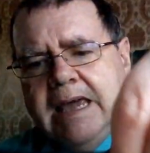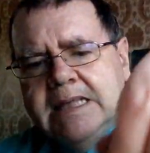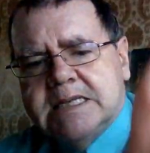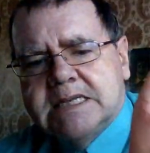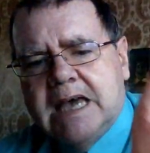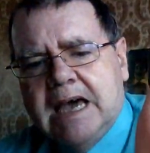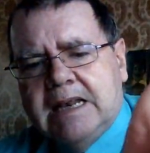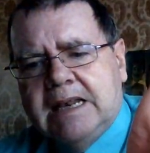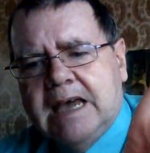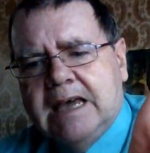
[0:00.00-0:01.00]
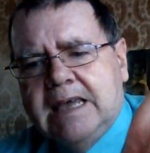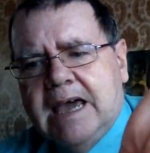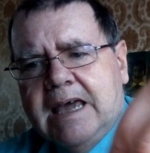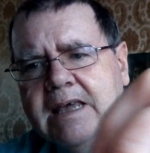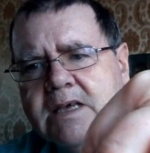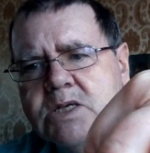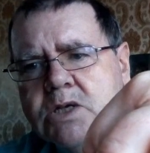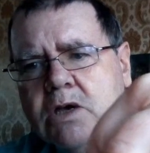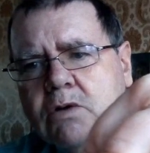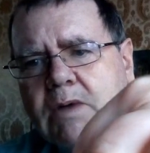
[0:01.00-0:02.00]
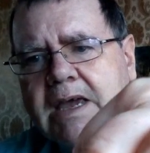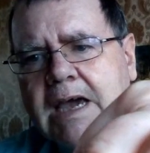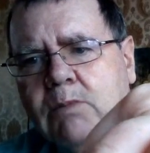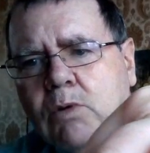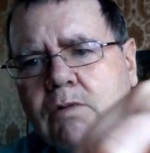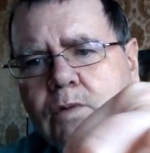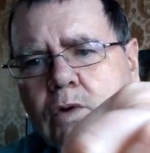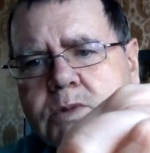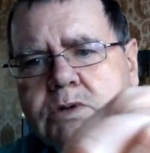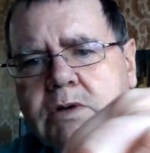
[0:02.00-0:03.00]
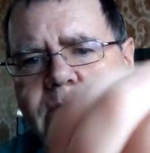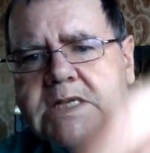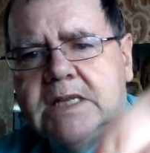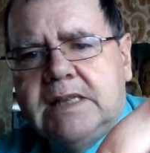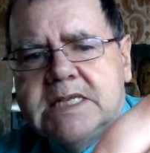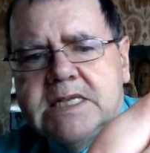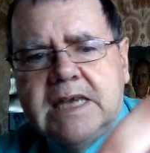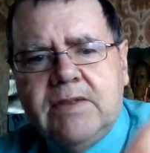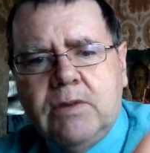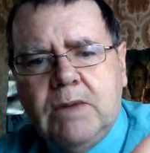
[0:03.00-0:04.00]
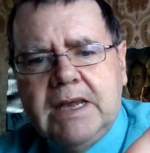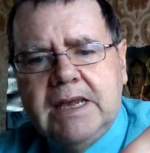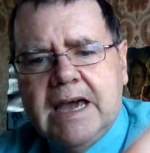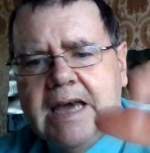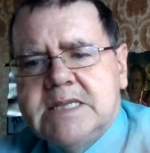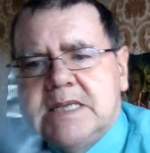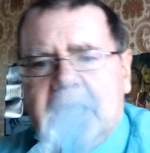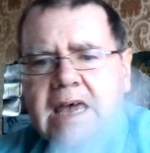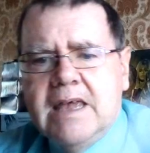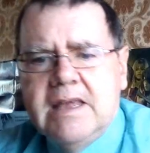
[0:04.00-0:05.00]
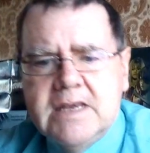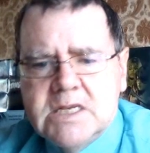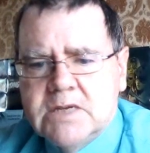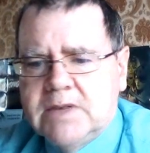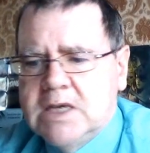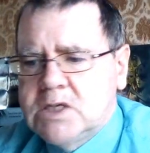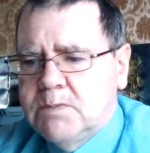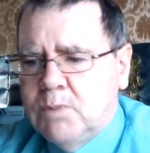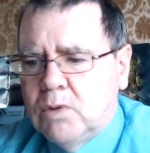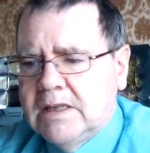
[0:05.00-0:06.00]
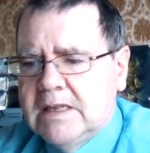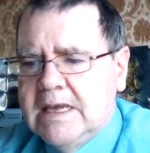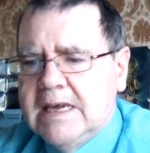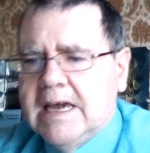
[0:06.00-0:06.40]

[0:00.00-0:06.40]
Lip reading: inside and that, yeah. So I'm looking forward to revisiting this again, The Wind, guys, yeah. So there's the booklet there,